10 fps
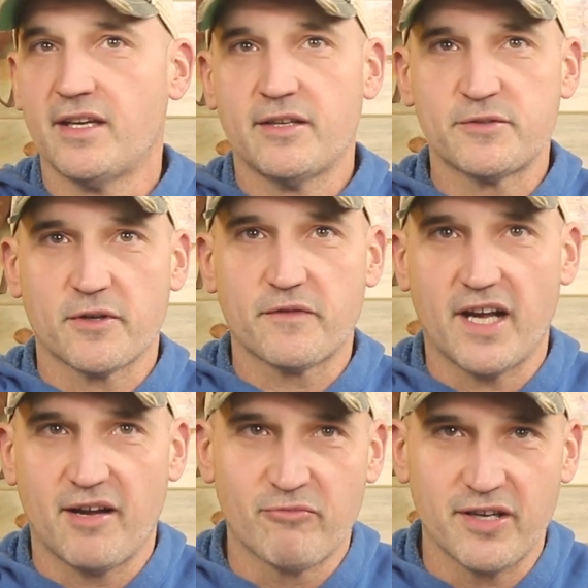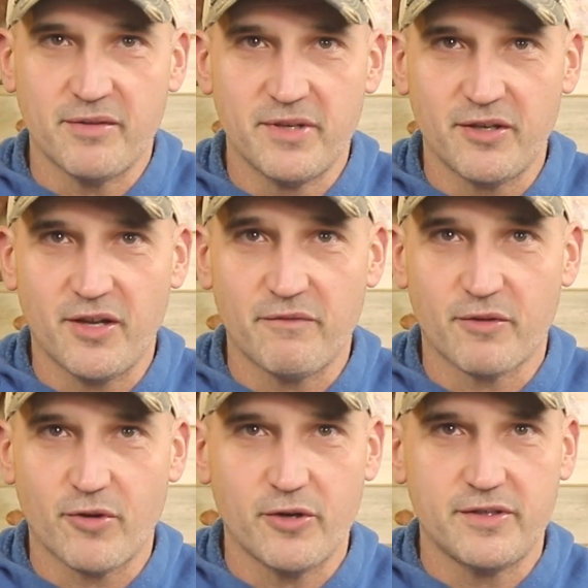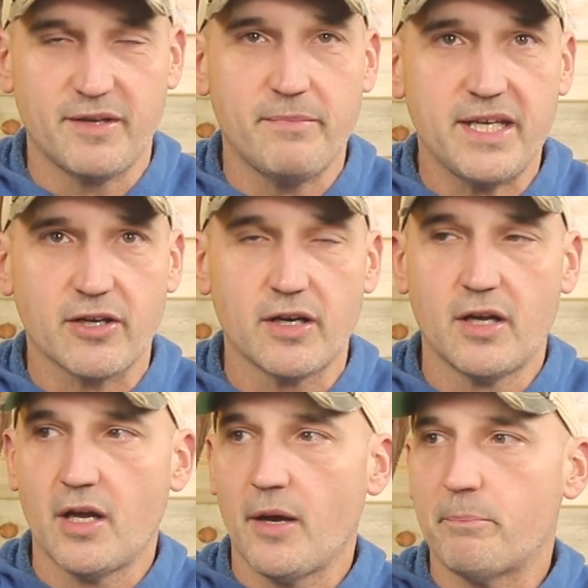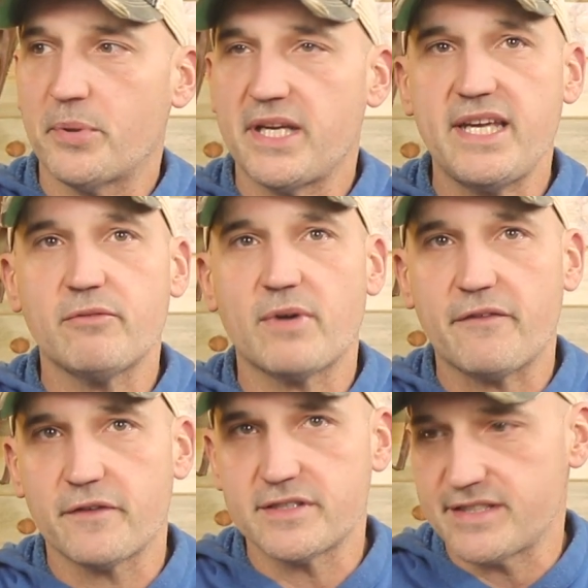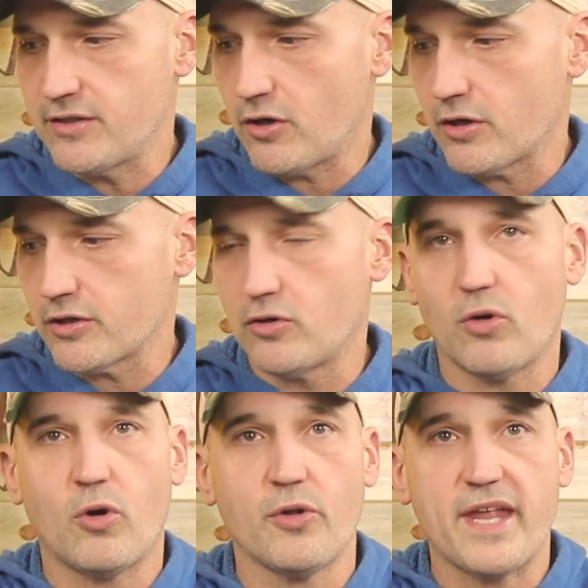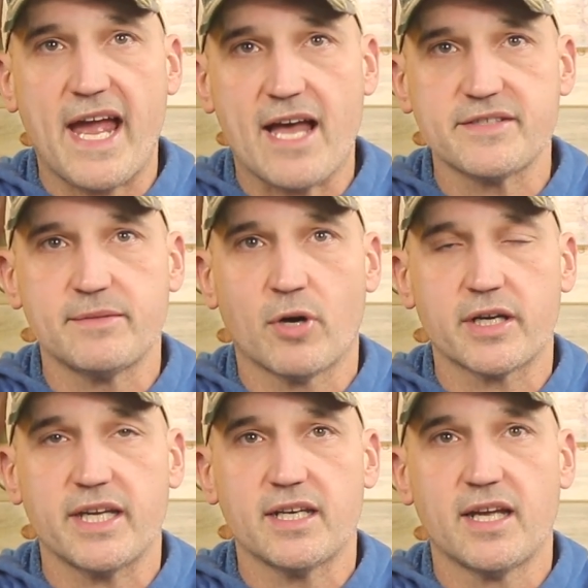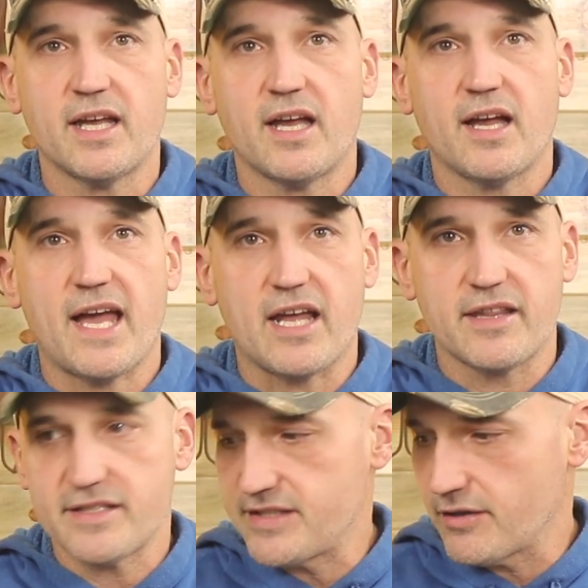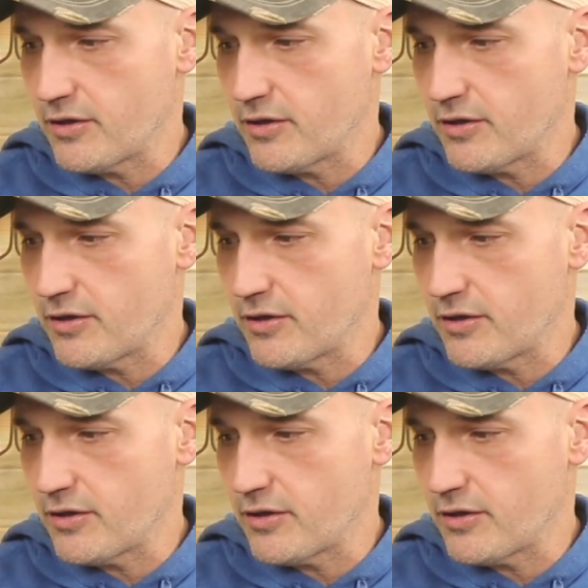sort of calm run the middle of the road demeanor. But he referenced an article on the housing market out of the zero